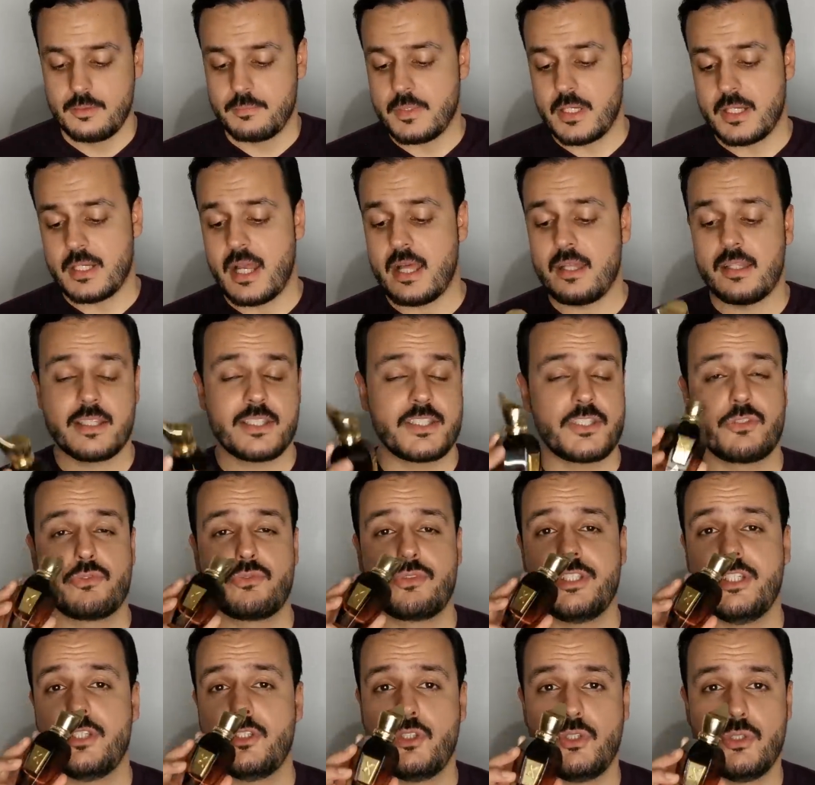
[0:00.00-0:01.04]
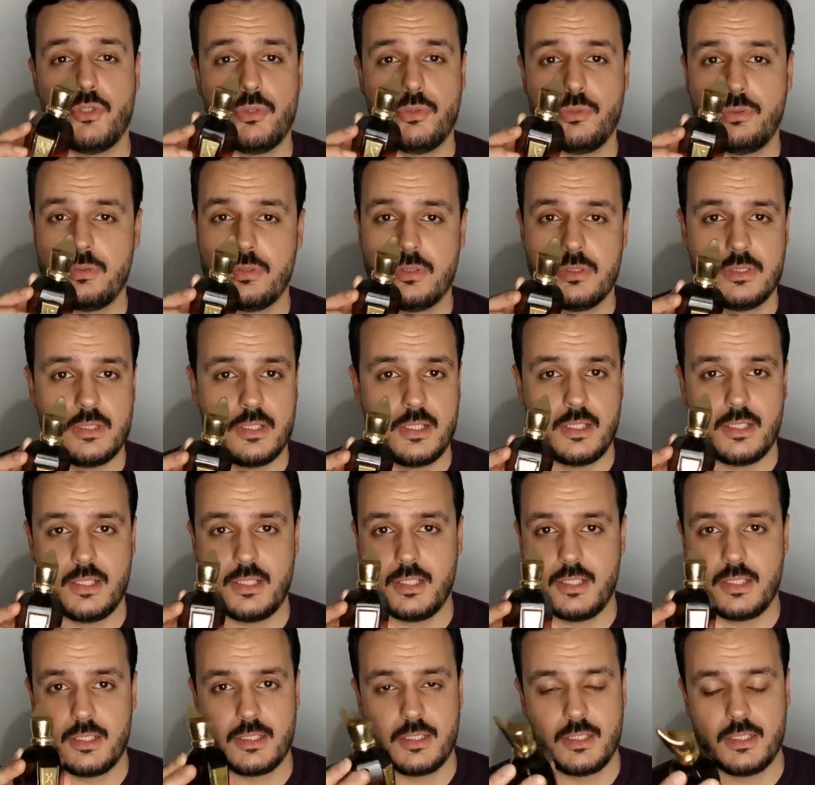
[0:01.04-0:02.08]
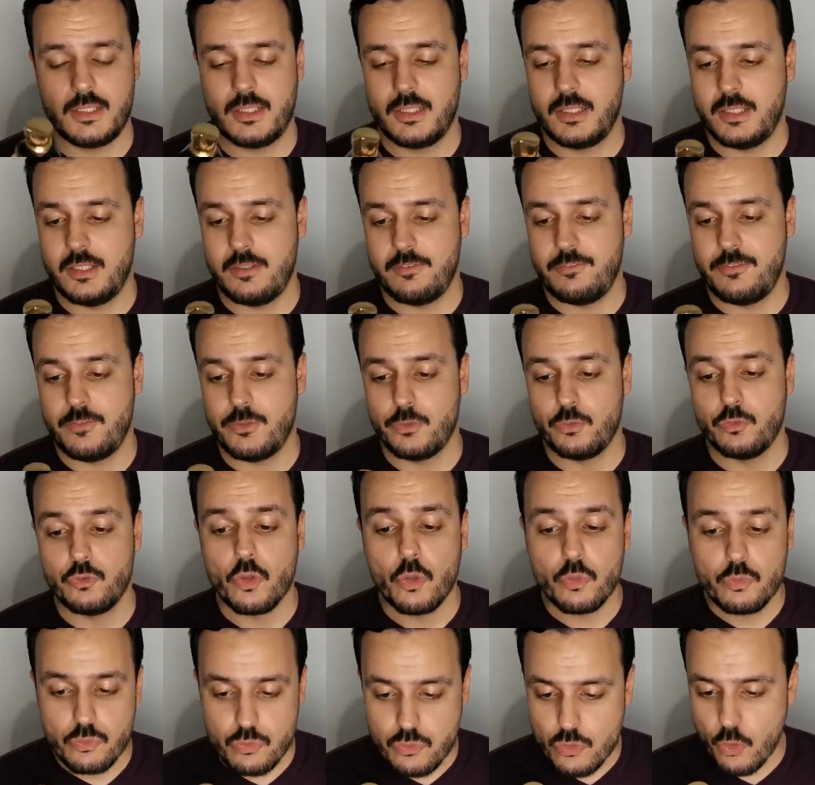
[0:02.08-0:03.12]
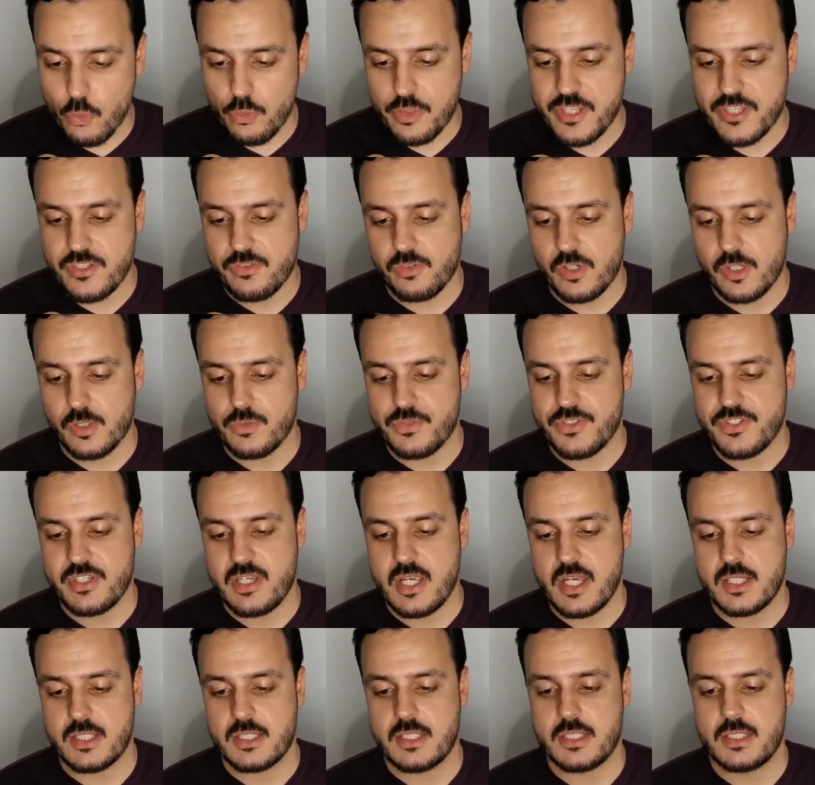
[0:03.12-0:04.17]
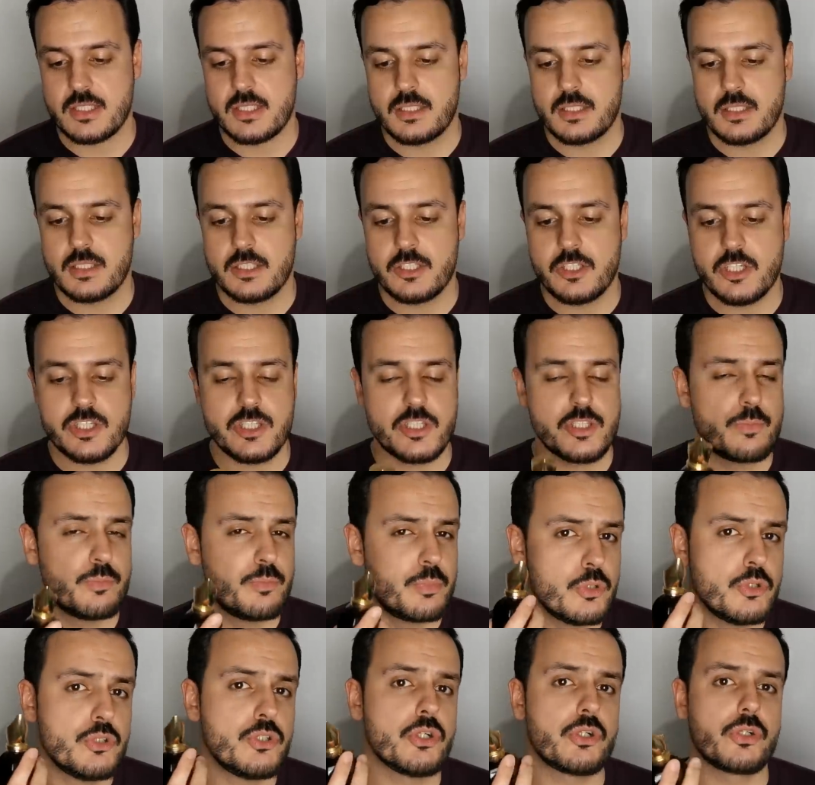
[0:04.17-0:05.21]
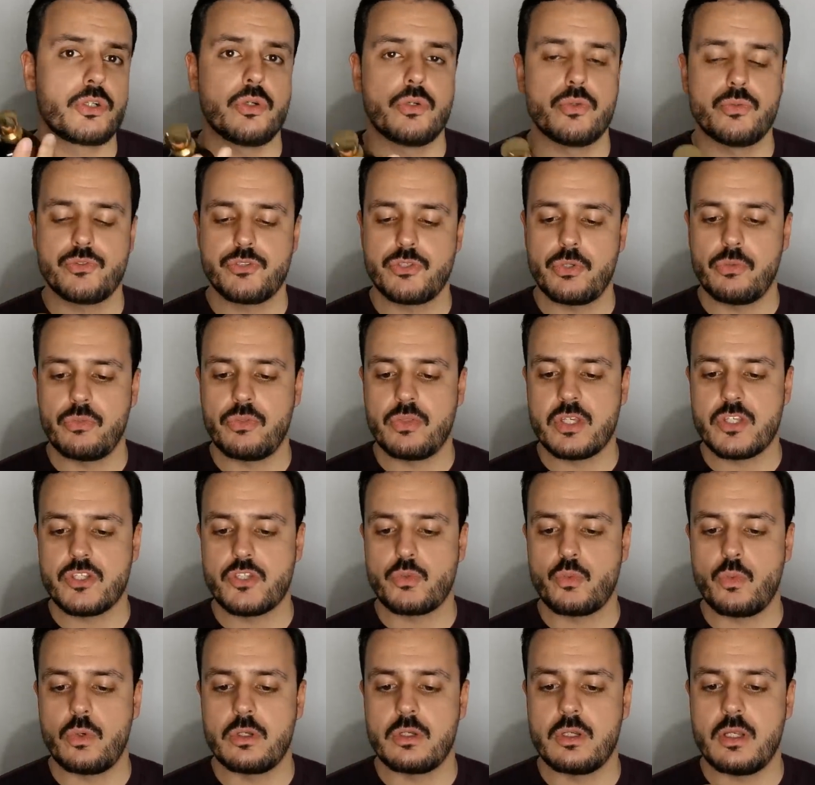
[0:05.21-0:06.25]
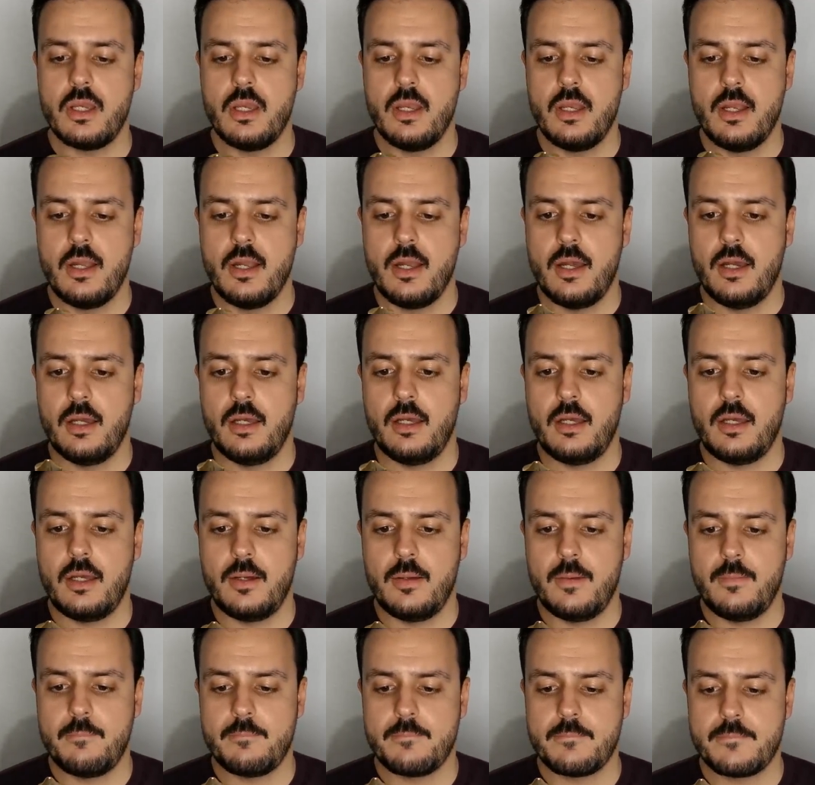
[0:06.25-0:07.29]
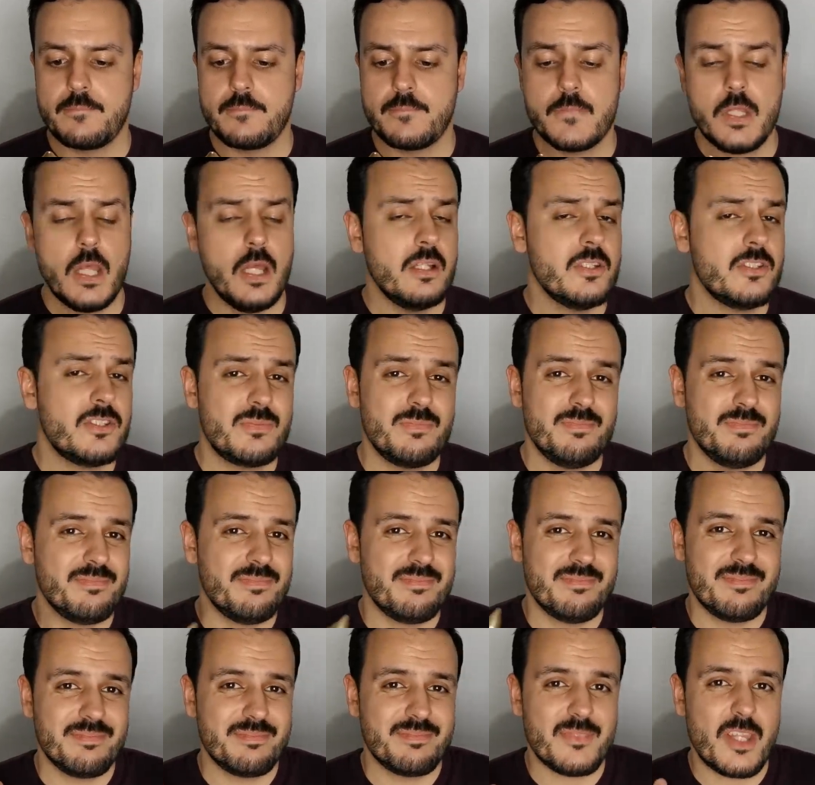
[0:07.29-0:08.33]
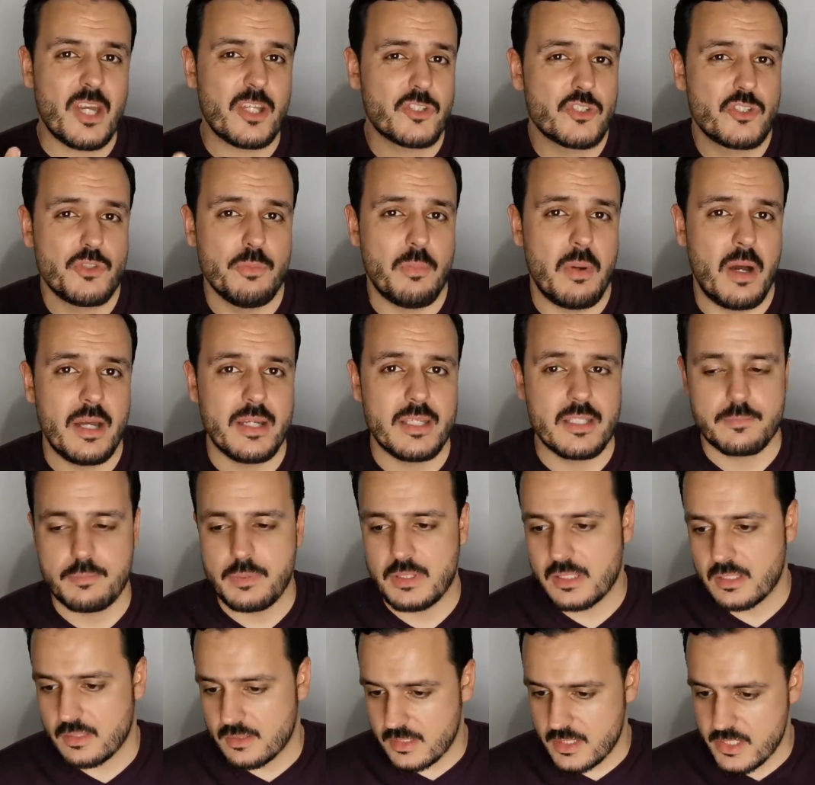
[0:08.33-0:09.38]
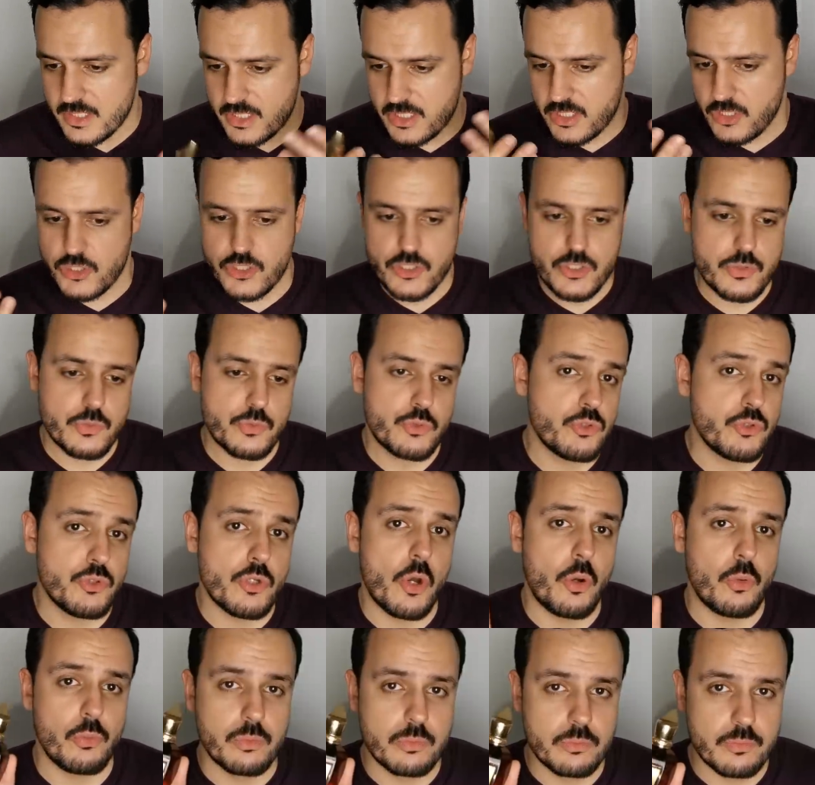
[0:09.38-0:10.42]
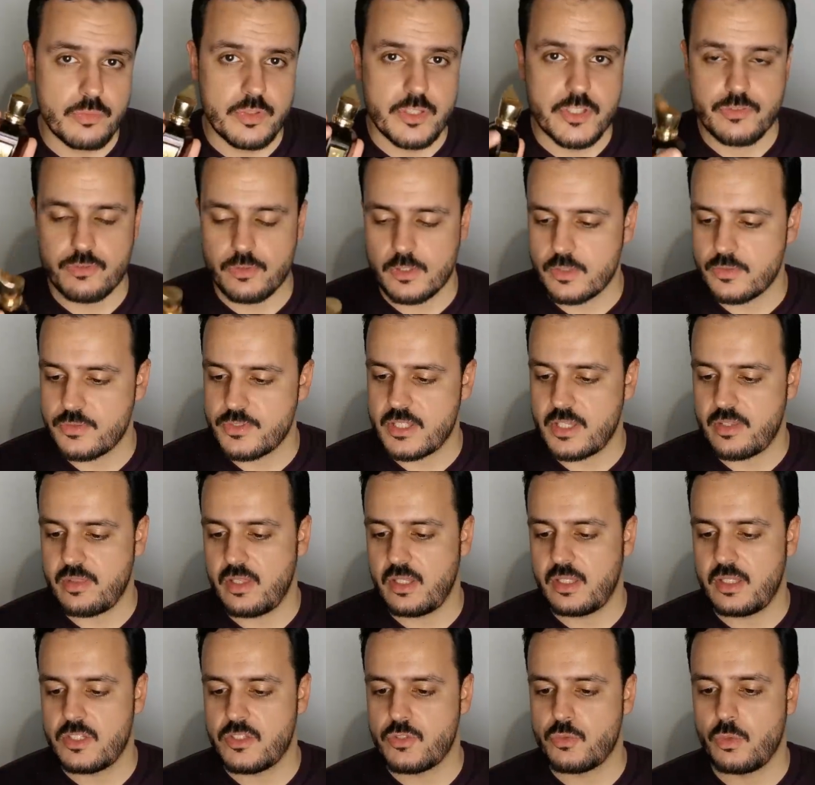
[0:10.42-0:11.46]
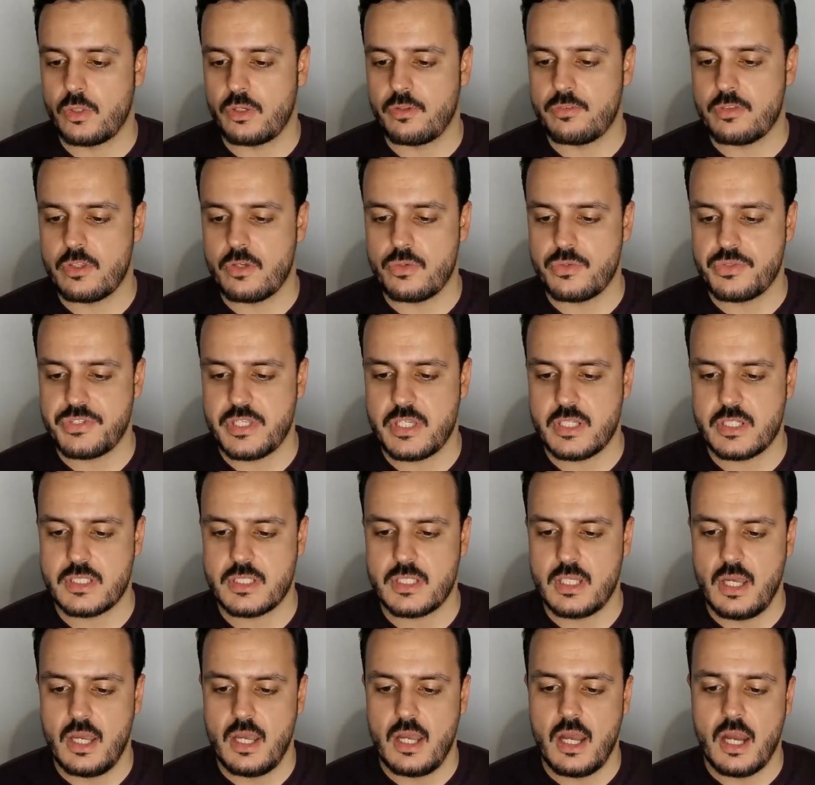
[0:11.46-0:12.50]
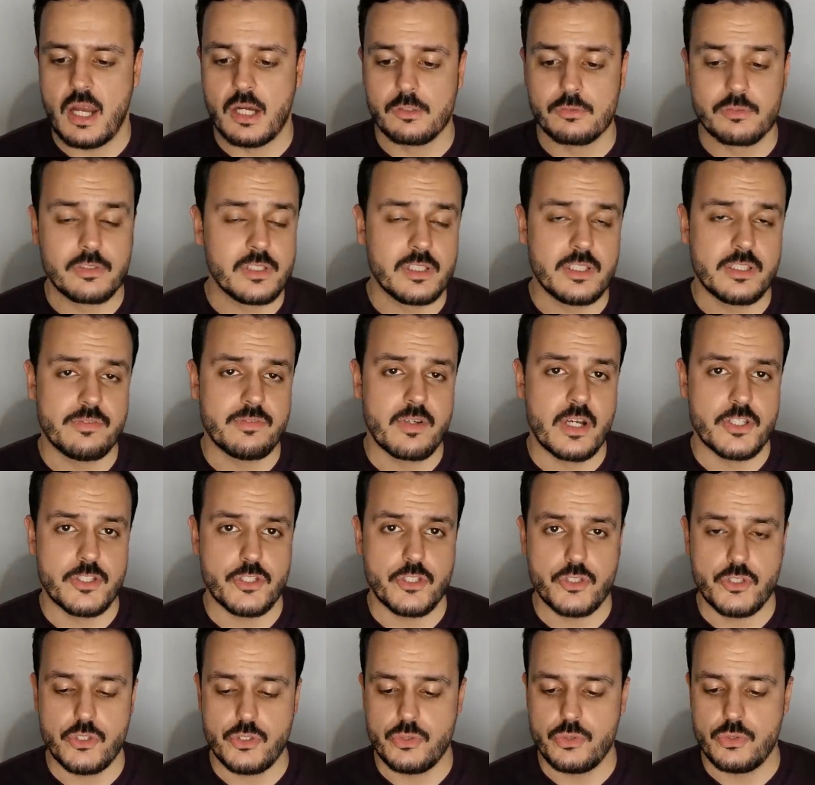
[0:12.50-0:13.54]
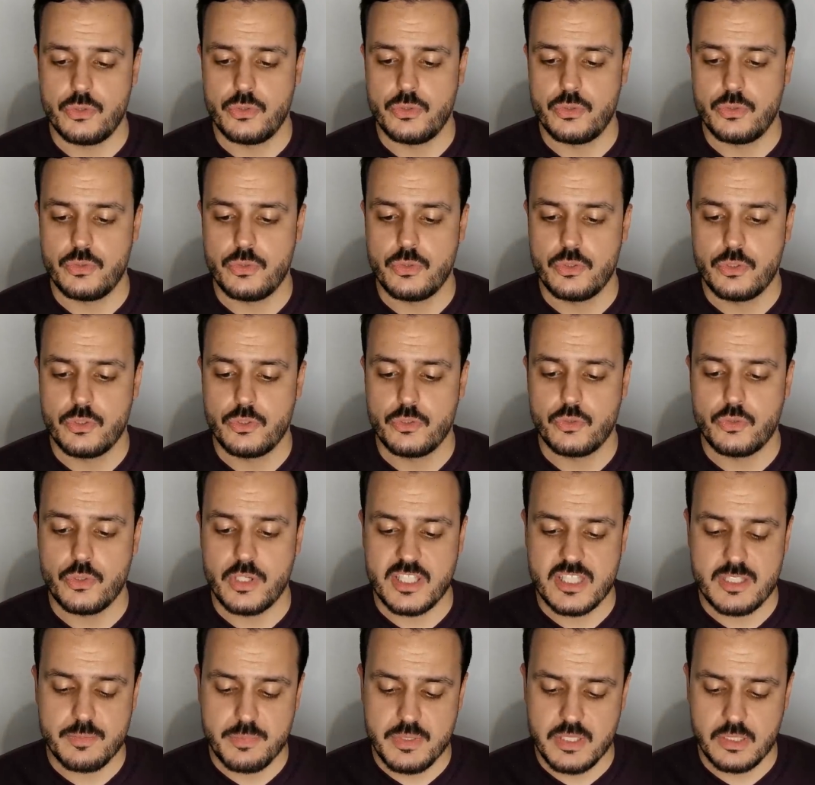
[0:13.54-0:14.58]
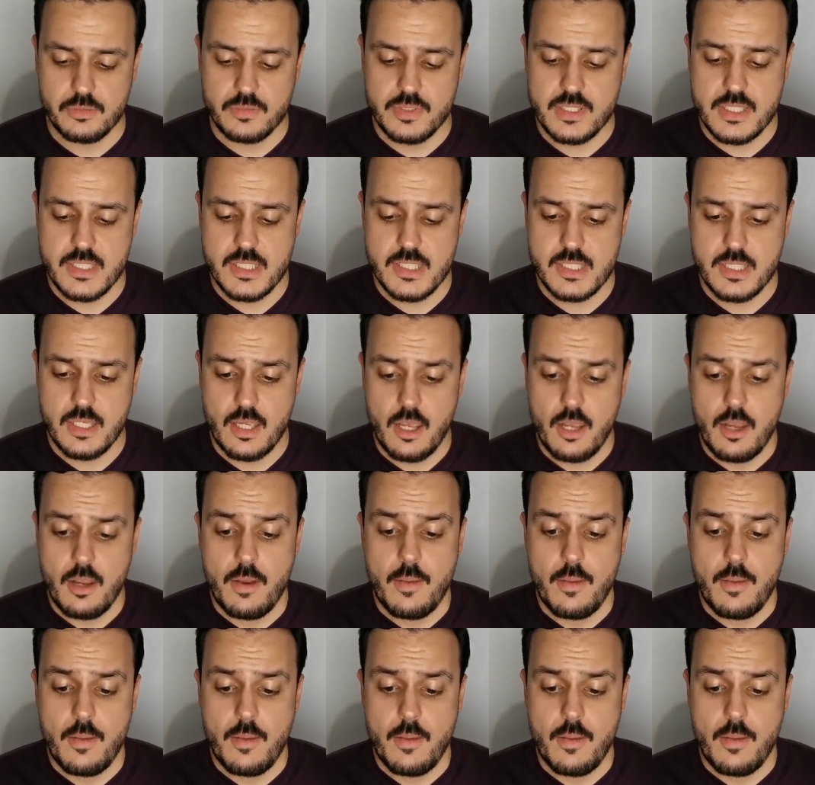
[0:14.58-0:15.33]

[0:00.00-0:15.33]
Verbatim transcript: Man, Alexandria 2. Uh, if you don't know this fragrance yet, just put your nose on this one. Uh, not to buy it, but at least just to know this fragrance. I think it's one of those that I really advise you to to experience